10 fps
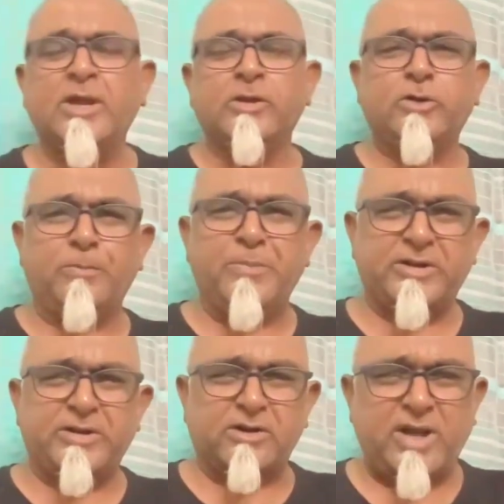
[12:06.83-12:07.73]
your
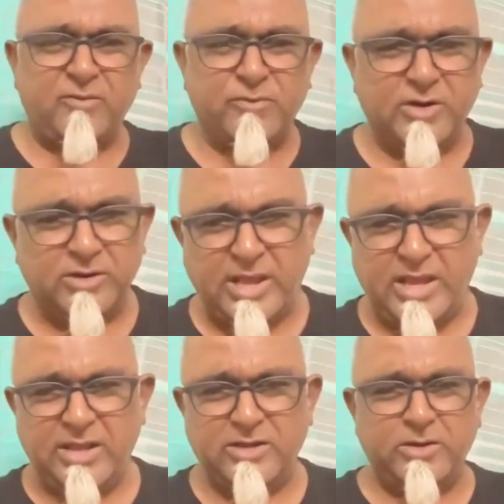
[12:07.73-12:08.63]
bitter rival
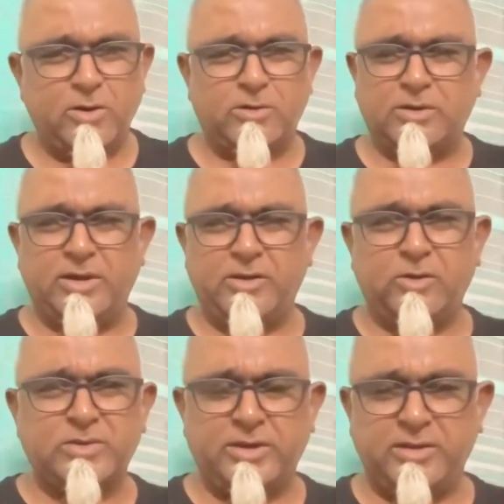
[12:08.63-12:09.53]
in your, you know,
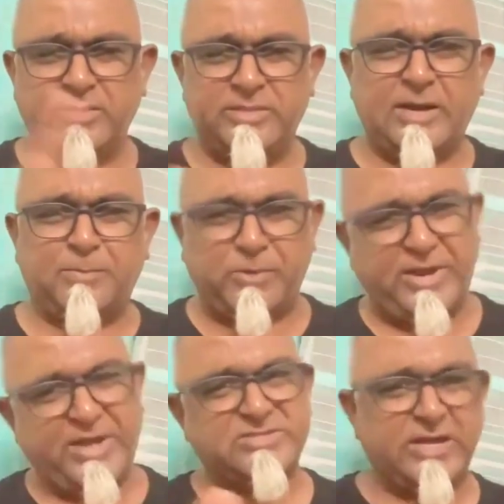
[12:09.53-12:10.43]
in that
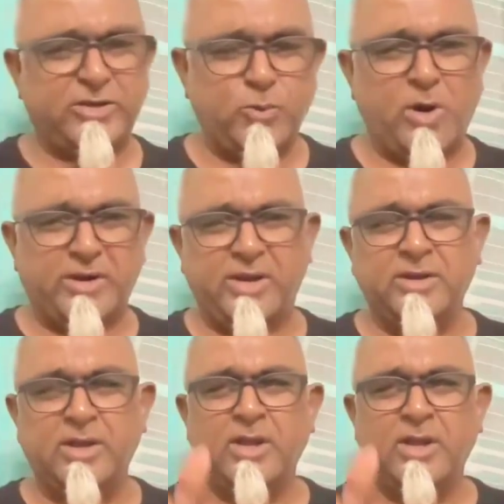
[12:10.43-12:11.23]
place that you are in.